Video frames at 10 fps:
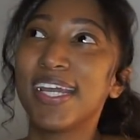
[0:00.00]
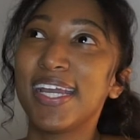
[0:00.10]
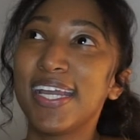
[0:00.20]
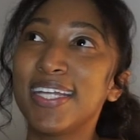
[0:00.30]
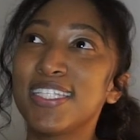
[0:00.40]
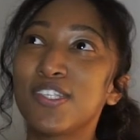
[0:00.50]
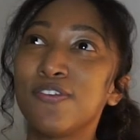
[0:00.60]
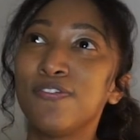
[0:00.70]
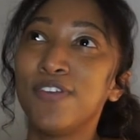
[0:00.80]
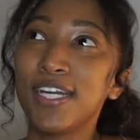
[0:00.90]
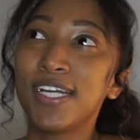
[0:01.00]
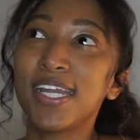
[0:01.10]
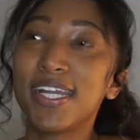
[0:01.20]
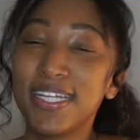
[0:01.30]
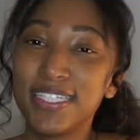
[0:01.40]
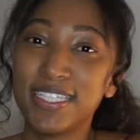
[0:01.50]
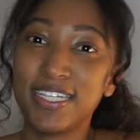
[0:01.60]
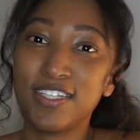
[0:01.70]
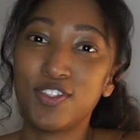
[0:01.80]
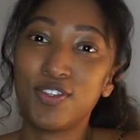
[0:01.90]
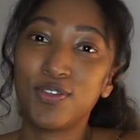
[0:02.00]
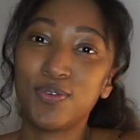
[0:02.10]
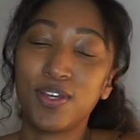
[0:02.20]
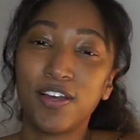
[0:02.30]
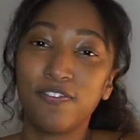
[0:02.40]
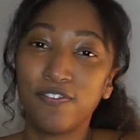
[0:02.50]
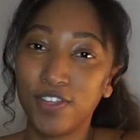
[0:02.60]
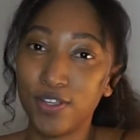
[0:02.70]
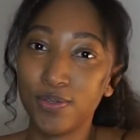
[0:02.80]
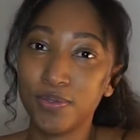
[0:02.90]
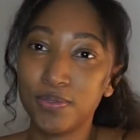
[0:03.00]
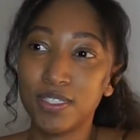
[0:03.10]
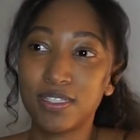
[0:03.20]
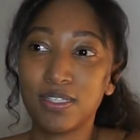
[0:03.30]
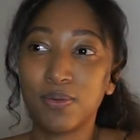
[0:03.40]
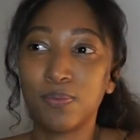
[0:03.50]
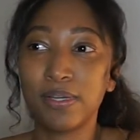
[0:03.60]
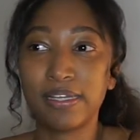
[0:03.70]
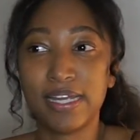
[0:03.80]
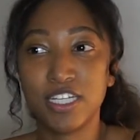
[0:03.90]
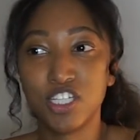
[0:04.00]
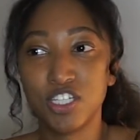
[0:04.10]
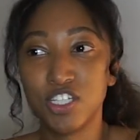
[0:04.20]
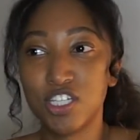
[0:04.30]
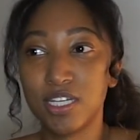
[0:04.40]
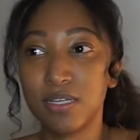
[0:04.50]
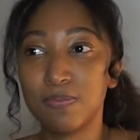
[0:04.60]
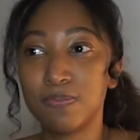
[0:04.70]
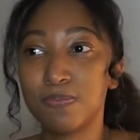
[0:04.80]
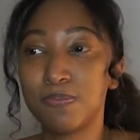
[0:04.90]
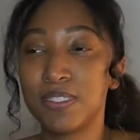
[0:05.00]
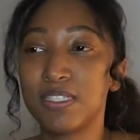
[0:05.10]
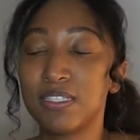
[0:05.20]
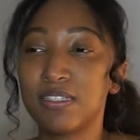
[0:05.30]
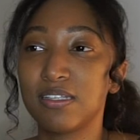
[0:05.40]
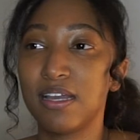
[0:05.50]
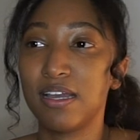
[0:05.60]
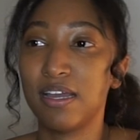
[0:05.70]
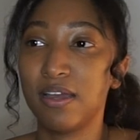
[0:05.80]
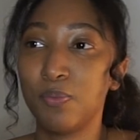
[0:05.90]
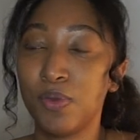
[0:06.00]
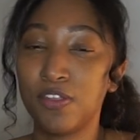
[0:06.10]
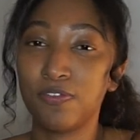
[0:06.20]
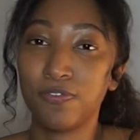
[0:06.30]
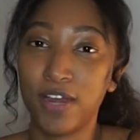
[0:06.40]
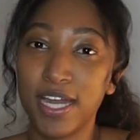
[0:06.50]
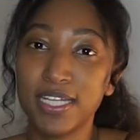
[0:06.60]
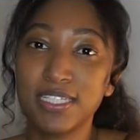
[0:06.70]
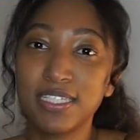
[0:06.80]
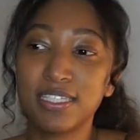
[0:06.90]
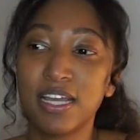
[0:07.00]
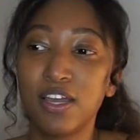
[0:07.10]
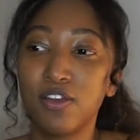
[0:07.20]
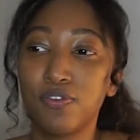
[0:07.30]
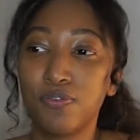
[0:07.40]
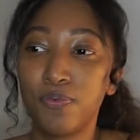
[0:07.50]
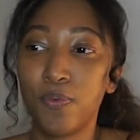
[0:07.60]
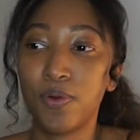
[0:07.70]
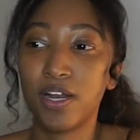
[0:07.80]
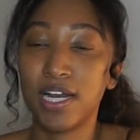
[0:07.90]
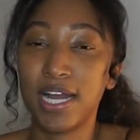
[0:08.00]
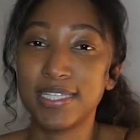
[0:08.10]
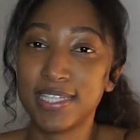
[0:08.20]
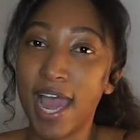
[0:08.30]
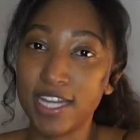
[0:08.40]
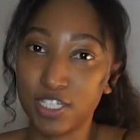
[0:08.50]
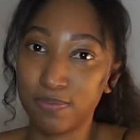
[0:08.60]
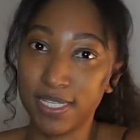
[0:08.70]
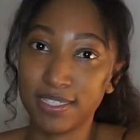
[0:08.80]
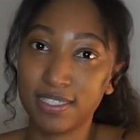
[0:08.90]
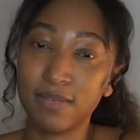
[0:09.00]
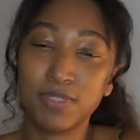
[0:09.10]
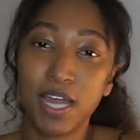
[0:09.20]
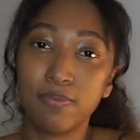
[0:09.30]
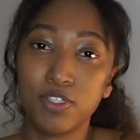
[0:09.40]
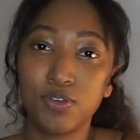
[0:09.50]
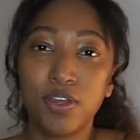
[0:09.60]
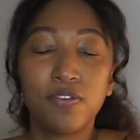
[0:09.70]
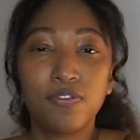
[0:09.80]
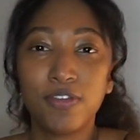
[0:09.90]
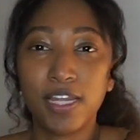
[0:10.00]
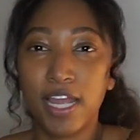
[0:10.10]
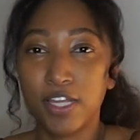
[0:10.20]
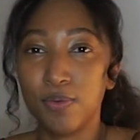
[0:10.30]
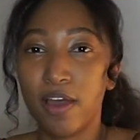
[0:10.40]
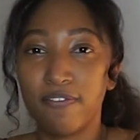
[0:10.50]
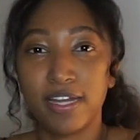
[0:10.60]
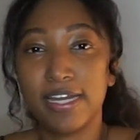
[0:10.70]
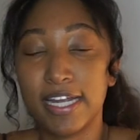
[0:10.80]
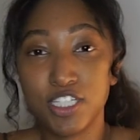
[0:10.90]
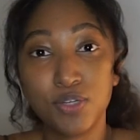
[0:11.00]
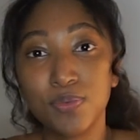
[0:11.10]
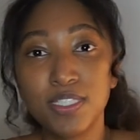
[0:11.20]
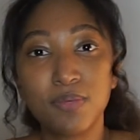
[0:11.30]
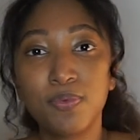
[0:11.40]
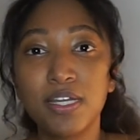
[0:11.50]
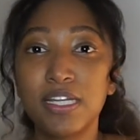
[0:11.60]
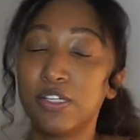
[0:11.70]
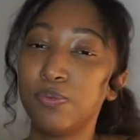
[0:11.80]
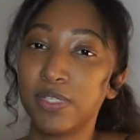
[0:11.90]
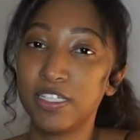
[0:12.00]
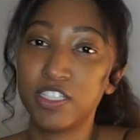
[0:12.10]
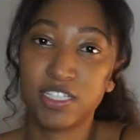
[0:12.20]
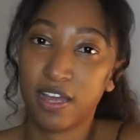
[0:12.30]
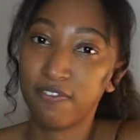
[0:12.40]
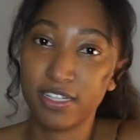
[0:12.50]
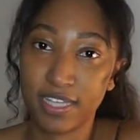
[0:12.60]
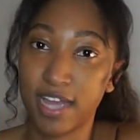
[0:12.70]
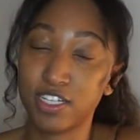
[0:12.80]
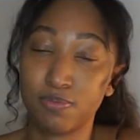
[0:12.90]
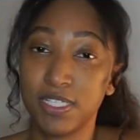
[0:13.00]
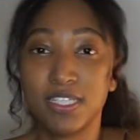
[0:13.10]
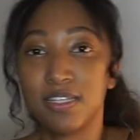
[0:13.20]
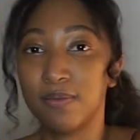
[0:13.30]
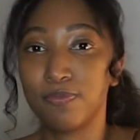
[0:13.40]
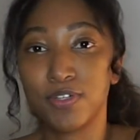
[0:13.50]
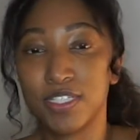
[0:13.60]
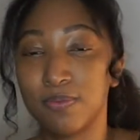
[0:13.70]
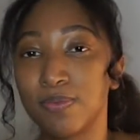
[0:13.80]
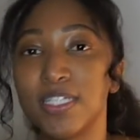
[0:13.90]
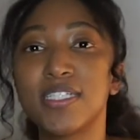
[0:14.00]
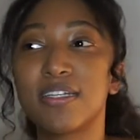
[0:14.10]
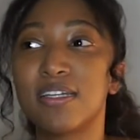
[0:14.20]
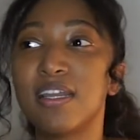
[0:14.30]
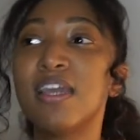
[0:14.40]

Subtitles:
it's very easy to confuse relationships with friends for attachment. Sometimes you can feel like you have a connection with someone and you really just have an attachment to them for some reason.